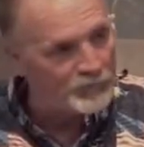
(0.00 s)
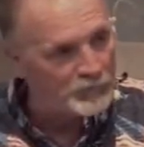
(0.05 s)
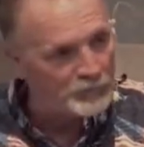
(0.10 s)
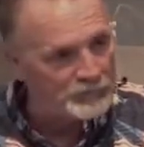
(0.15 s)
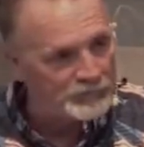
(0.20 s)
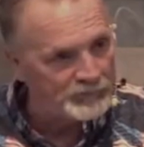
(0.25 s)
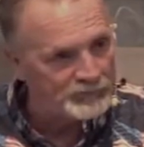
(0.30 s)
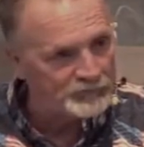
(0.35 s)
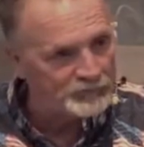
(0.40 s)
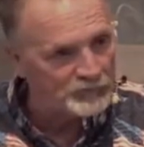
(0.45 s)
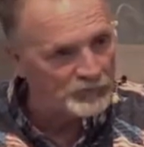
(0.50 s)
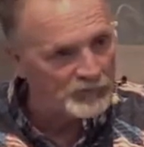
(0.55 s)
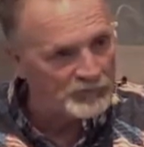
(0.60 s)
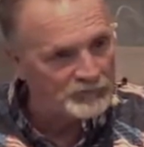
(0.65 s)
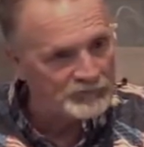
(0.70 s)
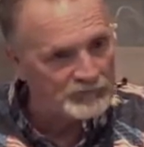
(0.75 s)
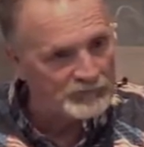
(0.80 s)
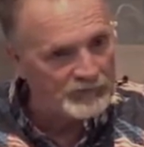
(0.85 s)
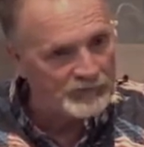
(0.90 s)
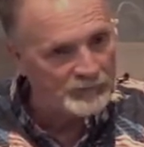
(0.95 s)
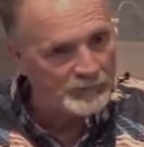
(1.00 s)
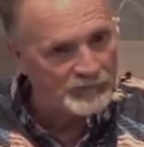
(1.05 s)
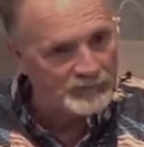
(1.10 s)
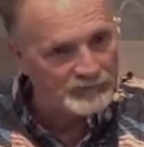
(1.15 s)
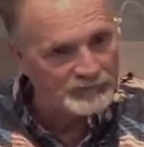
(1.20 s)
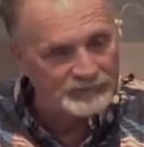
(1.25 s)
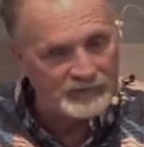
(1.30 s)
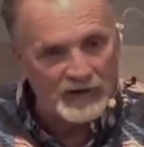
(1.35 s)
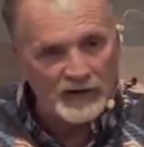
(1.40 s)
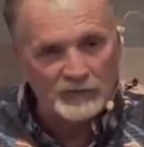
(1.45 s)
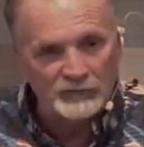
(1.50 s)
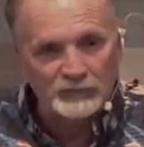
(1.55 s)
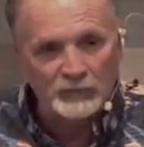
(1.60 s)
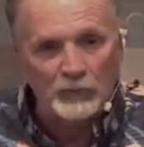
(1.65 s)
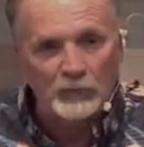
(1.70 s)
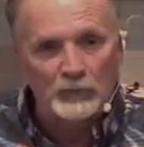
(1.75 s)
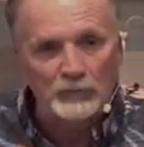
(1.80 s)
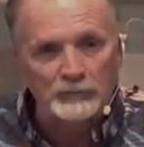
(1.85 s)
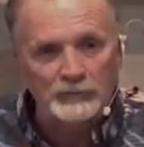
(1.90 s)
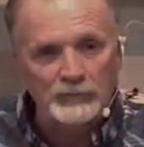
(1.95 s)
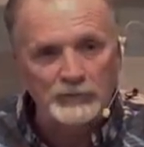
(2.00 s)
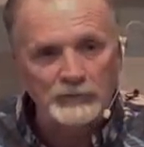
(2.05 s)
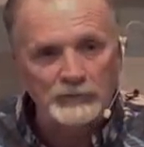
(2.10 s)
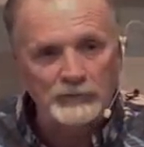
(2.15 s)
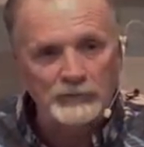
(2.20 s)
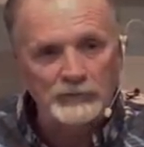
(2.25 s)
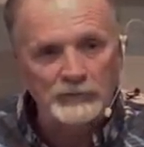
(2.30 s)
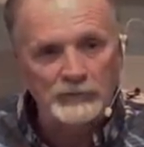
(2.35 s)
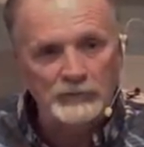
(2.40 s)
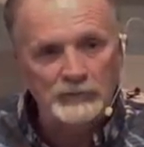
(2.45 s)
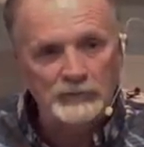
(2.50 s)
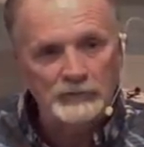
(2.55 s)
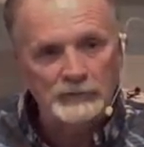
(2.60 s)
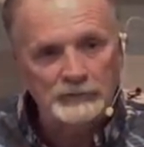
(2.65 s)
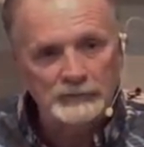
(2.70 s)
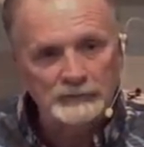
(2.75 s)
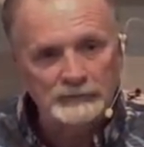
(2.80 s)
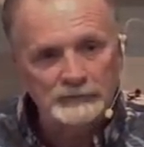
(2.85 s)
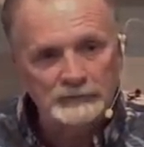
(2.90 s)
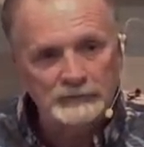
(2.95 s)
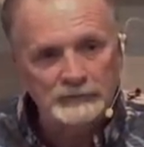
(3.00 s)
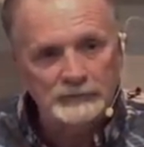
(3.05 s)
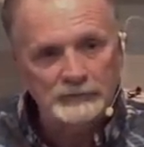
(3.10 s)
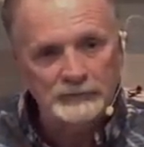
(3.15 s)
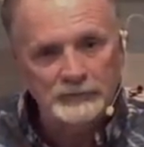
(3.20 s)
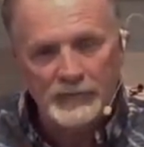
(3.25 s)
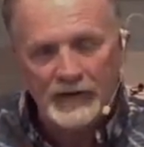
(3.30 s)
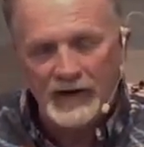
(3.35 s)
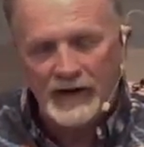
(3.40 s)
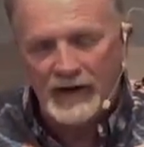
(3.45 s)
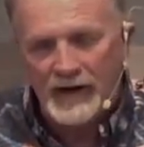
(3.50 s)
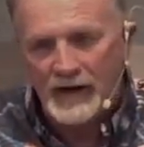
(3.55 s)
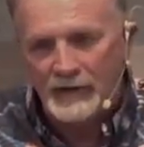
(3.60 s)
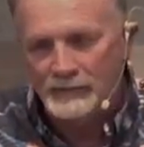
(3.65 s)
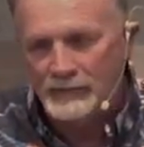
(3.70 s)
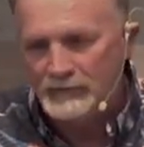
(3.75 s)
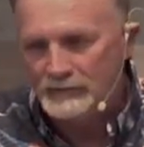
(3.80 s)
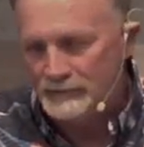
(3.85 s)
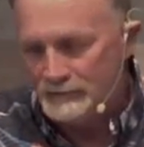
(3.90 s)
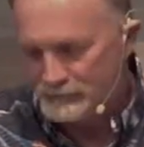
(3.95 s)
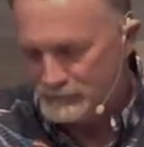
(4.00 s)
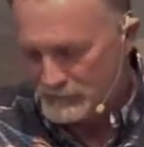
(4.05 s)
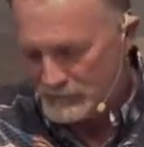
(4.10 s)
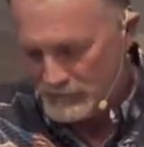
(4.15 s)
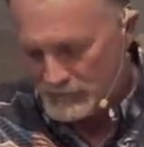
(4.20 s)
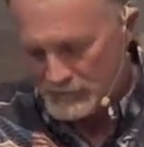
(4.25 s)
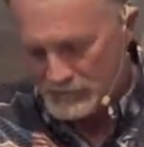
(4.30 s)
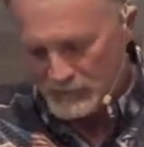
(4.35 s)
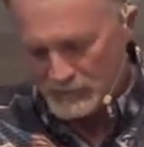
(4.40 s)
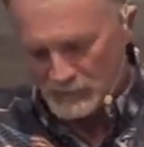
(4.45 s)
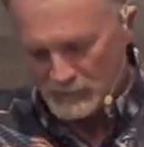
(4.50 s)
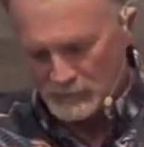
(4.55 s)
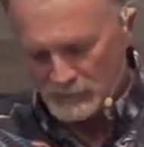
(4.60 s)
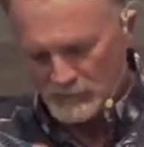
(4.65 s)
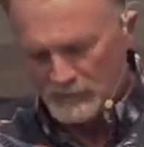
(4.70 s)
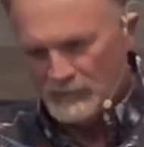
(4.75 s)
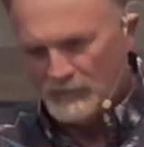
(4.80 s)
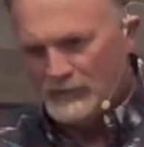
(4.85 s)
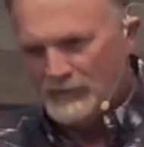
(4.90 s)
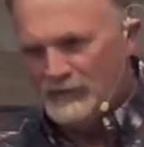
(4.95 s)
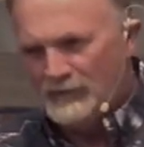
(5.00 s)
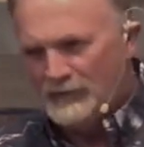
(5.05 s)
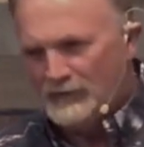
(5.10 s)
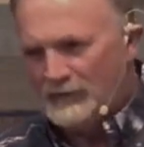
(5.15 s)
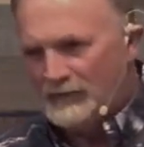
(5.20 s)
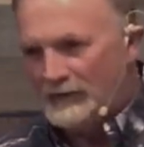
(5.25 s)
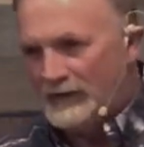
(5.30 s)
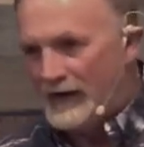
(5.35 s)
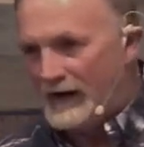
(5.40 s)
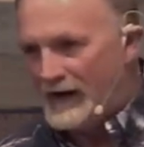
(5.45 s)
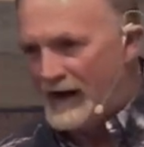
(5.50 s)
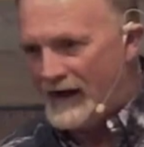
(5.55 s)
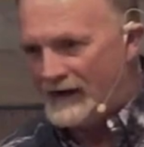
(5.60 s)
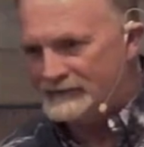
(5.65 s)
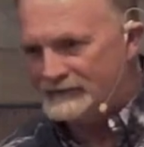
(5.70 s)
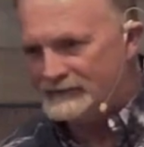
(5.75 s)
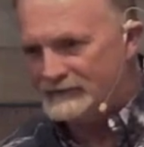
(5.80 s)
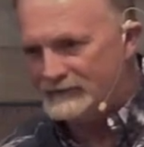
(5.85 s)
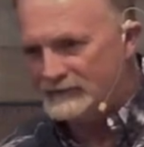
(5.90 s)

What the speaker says: through destruction, him and his household. Ahab. I don't know. Ahaz?